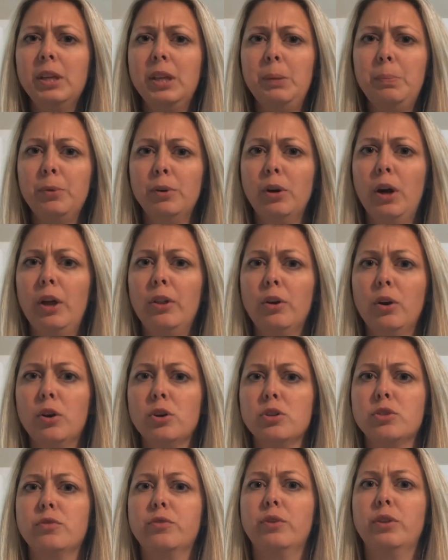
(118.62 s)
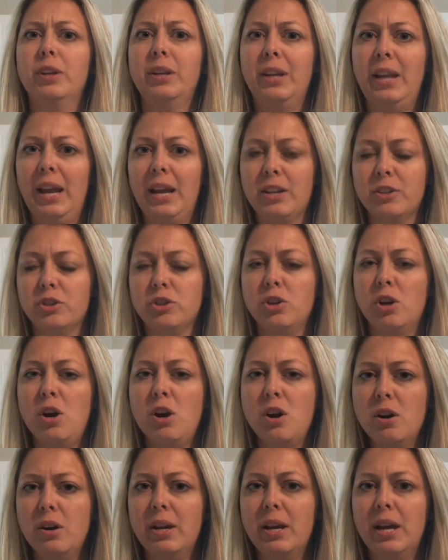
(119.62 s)
Keep your others for the next
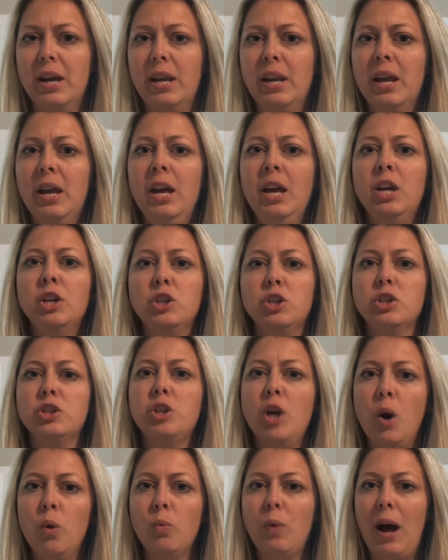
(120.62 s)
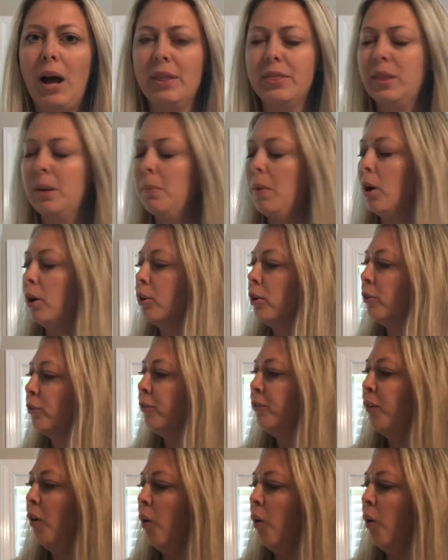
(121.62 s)
turn-in. Just don't write them on your